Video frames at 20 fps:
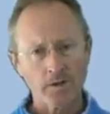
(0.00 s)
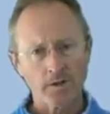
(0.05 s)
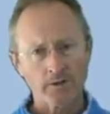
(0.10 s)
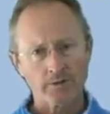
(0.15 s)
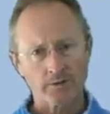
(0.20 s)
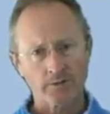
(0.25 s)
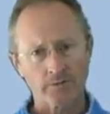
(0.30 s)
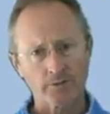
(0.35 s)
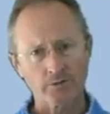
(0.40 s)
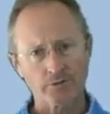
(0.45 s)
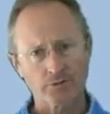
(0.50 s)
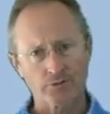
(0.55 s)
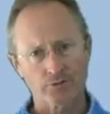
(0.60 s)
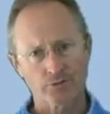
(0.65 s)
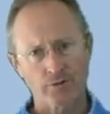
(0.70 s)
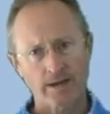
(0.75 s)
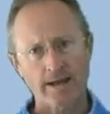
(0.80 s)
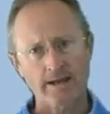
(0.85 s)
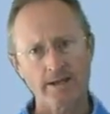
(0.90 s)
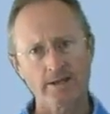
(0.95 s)
So I've got
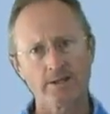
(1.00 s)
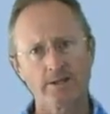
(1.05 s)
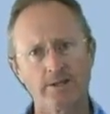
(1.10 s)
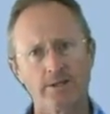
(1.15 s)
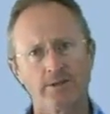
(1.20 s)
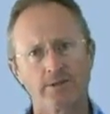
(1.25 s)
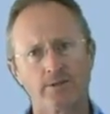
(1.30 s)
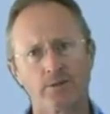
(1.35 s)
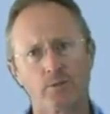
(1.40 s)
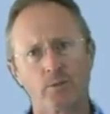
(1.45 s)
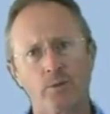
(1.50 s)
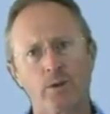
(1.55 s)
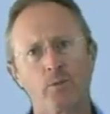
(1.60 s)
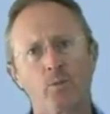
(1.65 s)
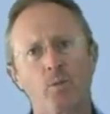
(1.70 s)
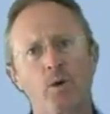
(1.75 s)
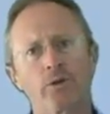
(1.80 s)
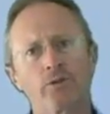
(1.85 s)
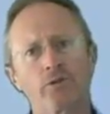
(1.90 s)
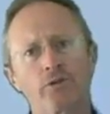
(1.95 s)
strategies that we
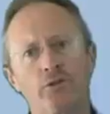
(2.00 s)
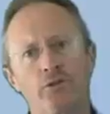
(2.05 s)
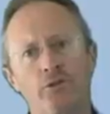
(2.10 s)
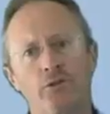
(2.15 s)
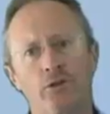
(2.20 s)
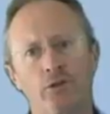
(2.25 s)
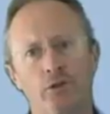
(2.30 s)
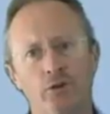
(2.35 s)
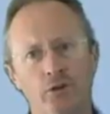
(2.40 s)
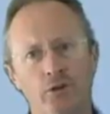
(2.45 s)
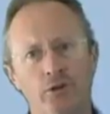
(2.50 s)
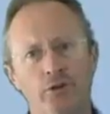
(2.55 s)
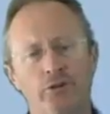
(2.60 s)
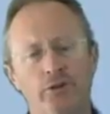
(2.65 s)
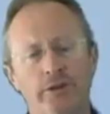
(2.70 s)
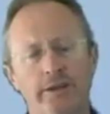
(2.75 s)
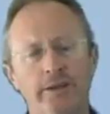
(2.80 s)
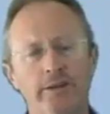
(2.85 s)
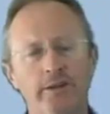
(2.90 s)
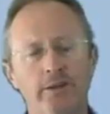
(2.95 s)
want you to learn
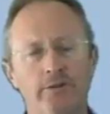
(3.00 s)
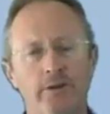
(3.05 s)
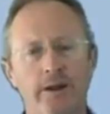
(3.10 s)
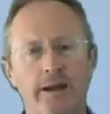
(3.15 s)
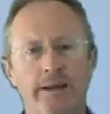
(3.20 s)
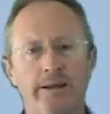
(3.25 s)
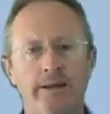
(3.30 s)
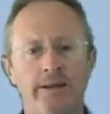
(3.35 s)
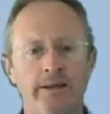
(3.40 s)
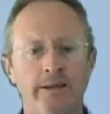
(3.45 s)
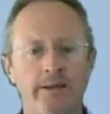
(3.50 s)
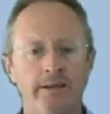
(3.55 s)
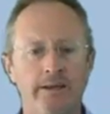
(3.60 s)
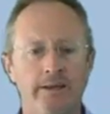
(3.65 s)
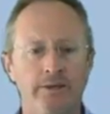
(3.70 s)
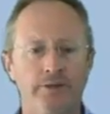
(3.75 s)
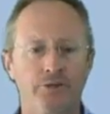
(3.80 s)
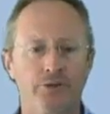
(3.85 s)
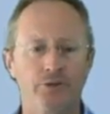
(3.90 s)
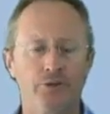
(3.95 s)
to integrate
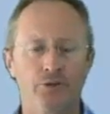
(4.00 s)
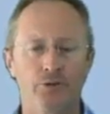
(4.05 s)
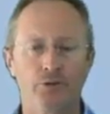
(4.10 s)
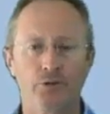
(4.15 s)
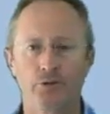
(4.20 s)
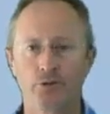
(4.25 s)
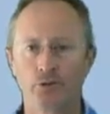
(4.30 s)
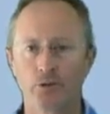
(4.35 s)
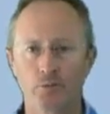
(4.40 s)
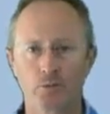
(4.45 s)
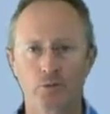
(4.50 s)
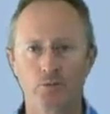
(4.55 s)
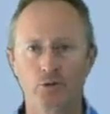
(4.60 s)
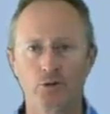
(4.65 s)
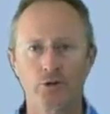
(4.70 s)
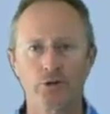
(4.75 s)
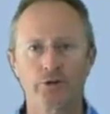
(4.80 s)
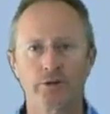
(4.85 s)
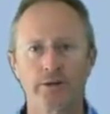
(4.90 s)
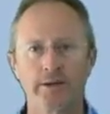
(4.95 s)
into your normal
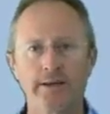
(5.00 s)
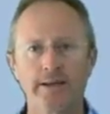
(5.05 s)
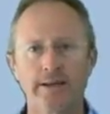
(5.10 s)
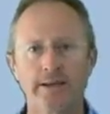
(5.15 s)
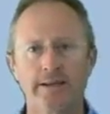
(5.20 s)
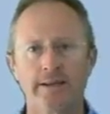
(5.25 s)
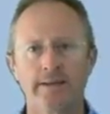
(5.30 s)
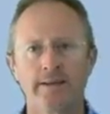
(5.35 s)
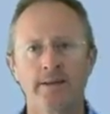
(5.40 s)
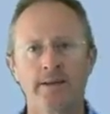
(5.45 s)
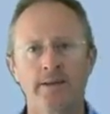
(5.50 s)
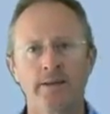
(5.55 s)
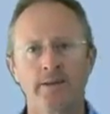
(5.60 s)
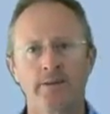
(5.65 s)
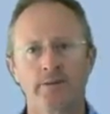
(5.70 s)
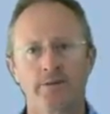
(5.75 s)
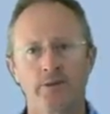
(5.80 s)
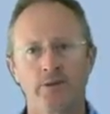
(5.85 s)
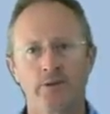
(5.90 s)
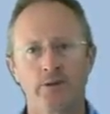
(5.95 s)
routine,
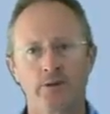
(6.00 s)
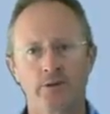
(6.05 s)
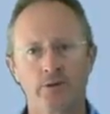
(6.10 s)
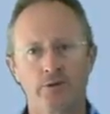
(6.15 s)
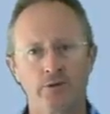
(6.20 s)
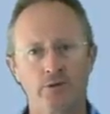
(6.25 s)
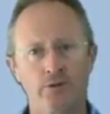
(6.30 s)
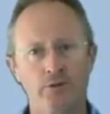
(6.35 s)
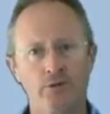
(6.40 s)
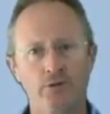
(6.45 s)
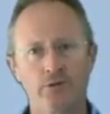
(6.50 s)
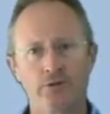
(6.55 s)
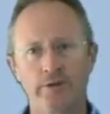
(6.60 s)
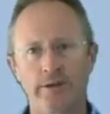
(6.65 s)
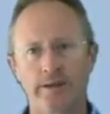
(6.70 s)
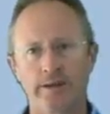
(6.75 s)
so you can use the